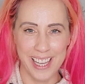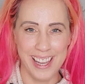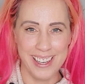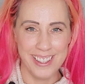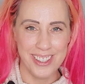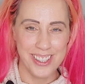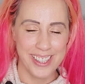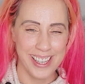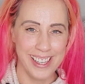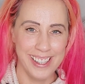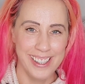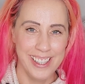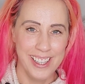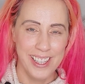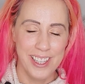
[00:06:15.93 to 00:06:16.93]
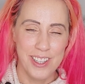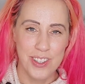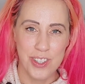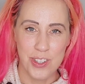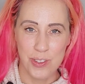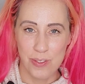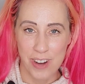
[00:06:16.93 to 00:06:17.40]
energy
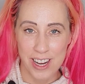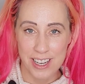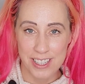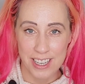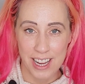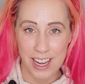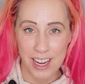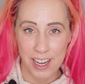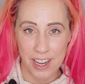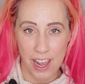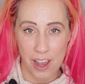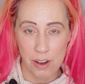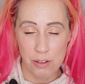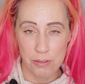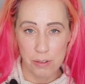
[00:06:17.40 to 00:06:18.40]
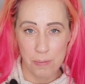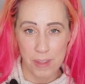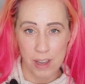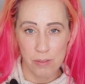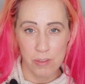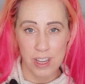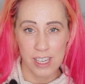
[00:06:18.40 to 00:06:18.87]
just radiating out from
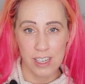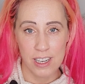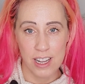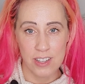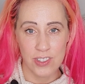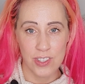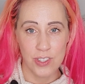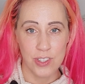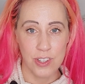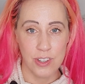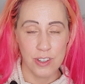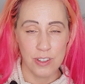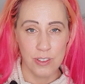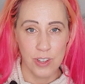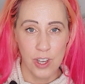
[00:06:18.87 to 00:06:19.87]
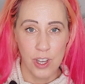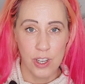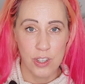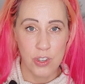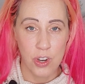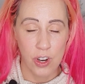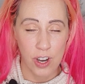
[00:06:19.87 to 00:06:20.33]
that, reconnecting to
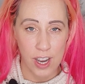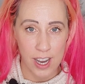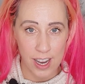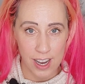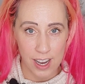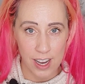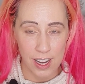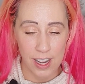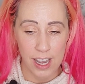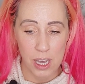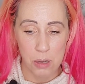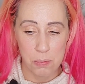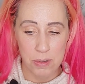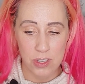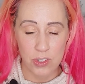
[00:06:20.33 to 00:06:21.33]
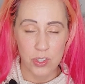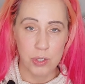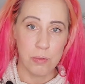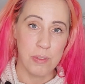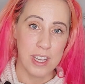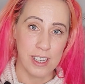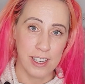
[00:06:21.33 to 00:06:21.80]
your heart, helping you to
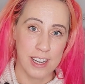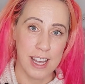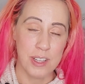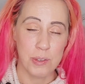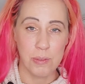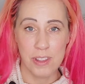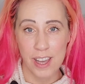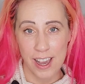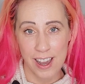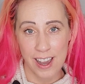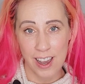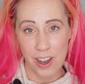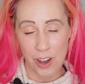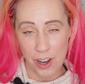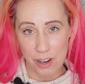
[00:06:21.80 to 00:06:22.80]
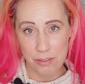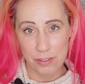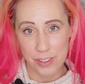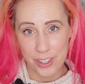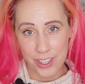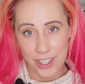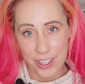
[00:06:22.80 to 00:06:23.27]
reconnect with the heart of
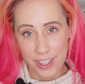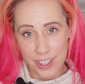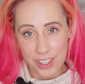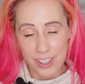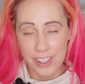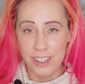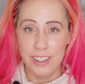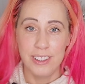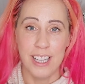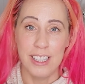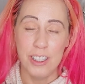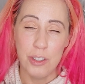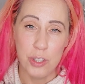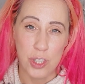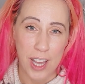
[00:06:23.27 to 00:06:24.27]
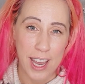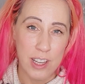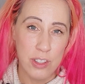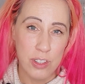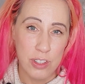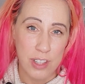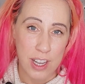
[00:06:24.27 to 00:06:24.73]
that little
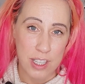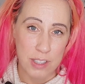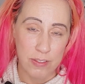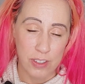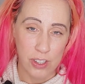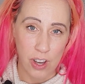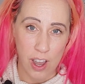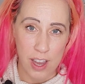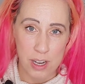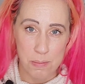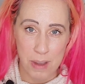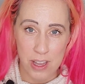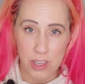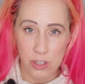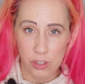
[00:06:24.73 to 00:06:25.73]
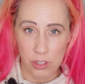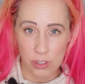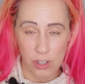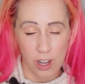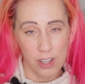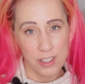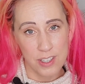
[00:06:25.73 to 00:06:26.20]
child that's forgotten about. You could
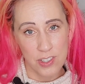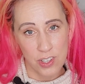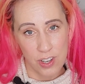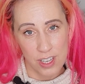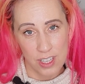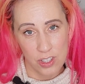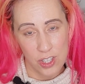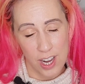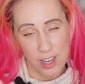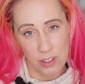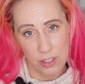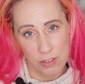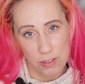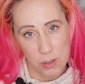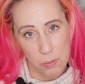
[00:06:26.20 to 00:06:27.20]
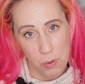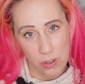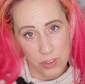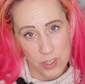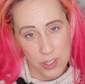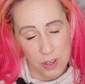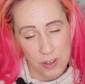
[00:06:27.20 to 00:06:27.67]
call this your inner child if you
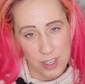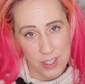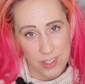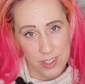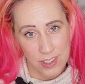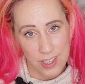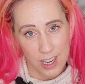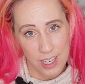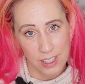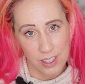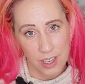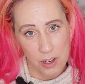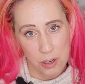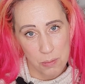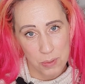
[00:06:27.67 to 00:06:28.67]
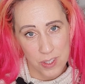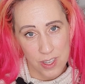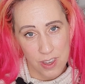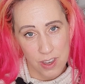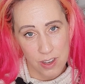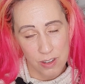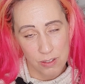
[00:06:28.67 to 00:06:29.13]
want to, it's entirely up to
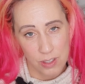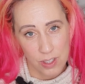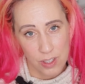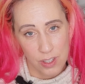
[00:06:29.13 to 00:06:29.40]
you.